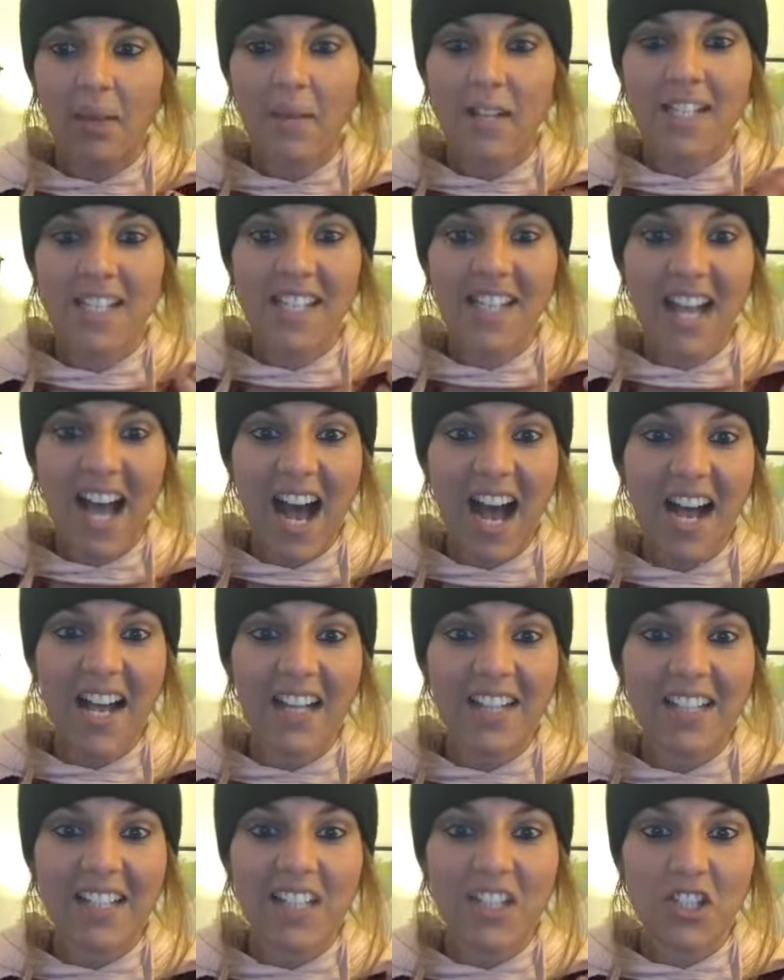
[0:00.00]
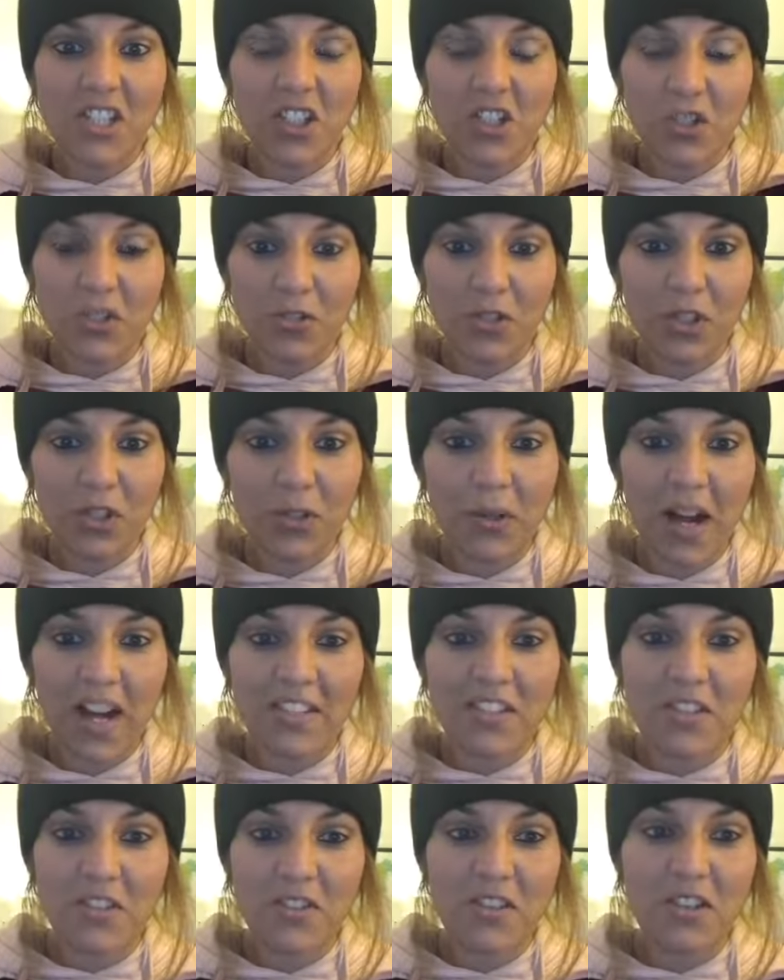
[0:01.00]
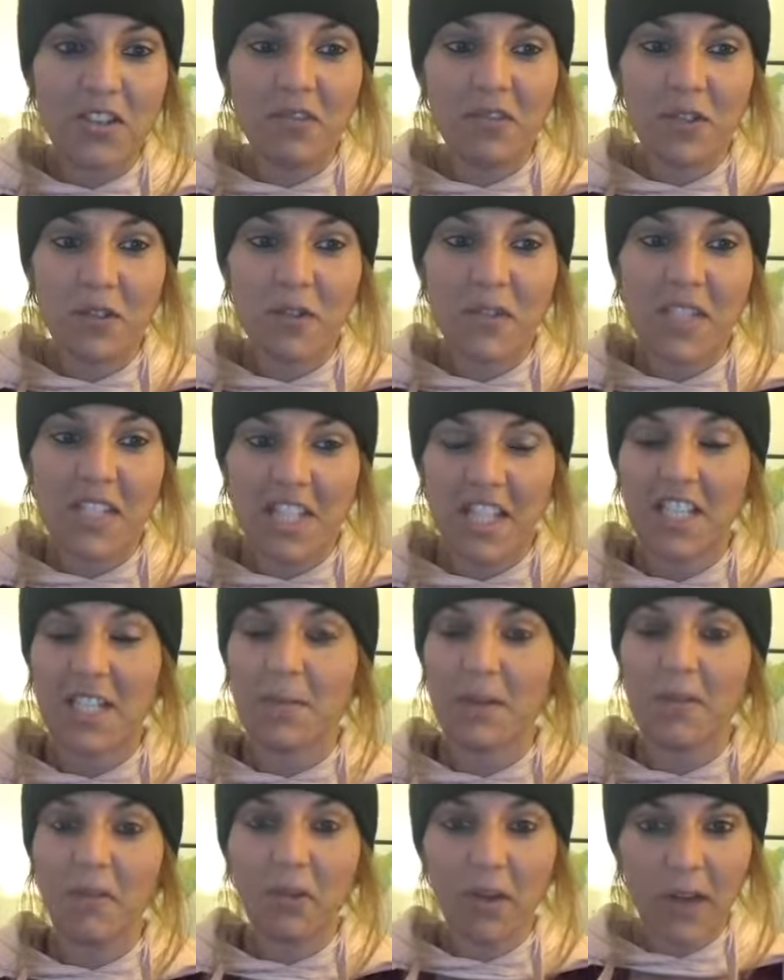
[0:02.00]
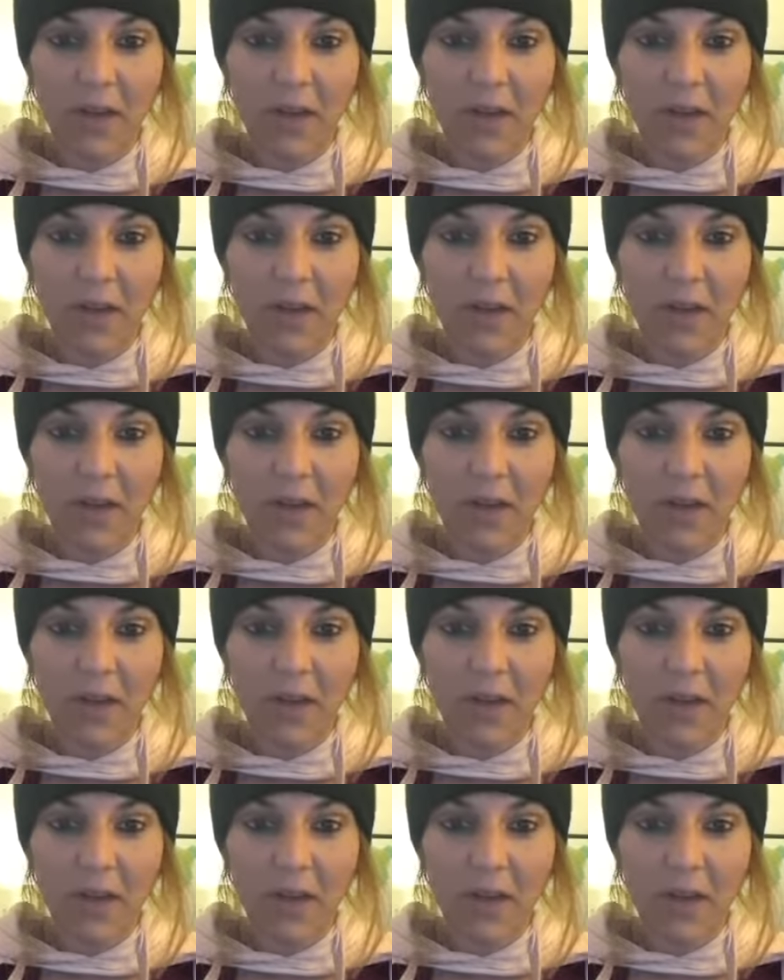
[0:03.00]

Is it kind? Is it true? Ask yourself those things before